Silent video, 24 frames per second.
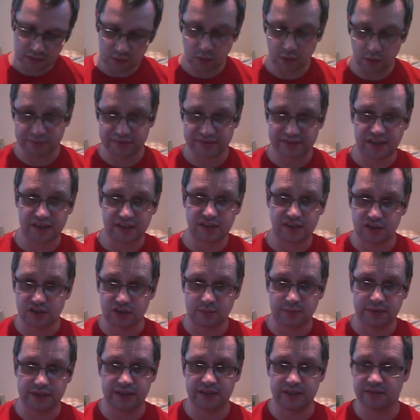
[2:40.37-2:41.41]
what
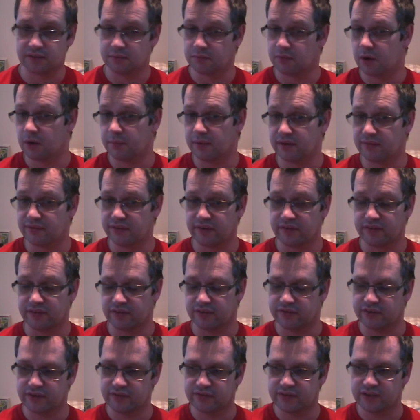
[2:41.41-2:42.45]
percentage. I mean, it might be a
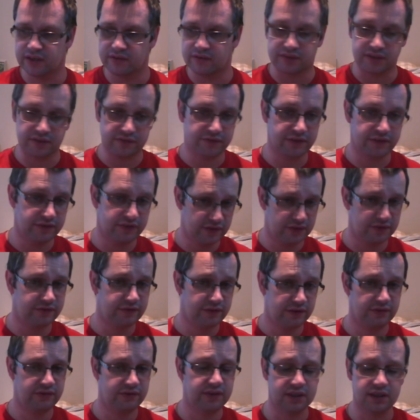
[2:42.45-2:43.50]
50-50. If it's
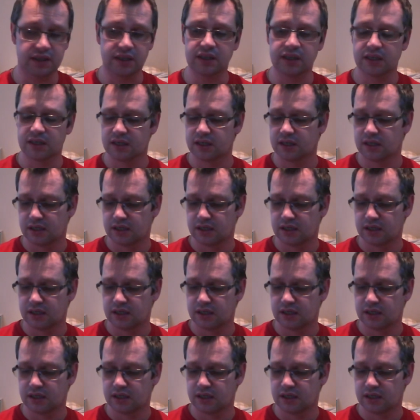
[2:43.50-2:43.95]
50-50,